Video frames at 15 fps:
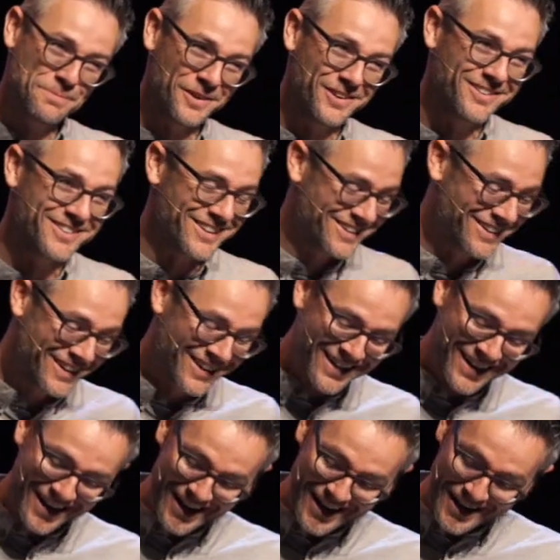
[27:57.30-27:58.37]
person
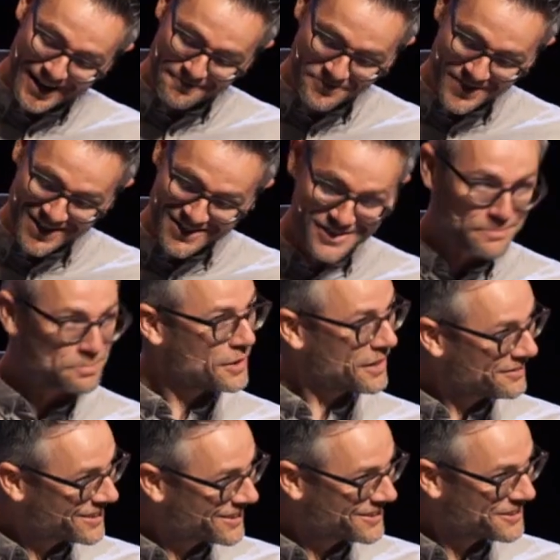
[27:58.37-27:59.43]
that's
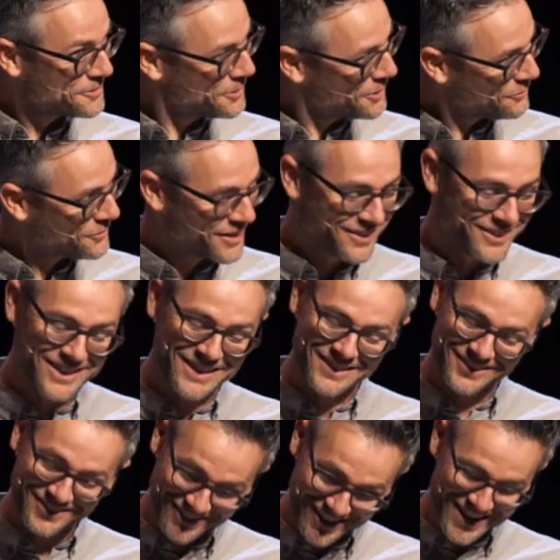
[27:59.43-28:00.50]
suppressing their real
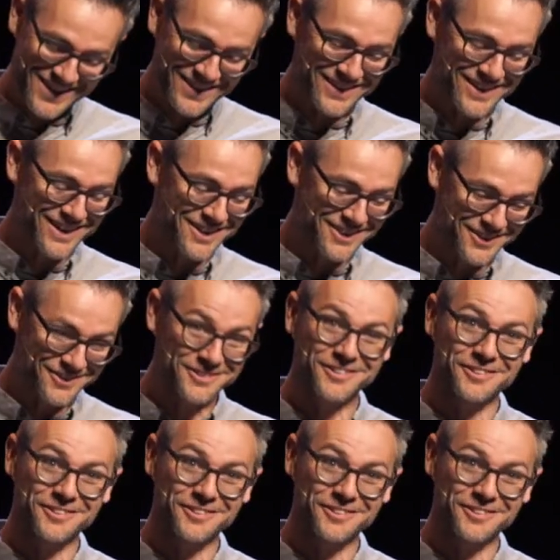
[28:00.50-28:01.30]
feelings, right? They're